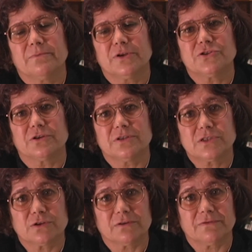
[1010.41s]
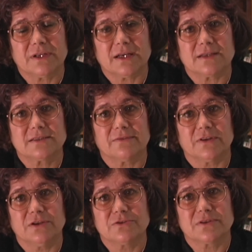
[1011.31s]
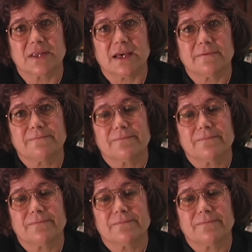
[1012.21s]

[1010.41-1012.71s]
Pretty sure he served 7 years of that.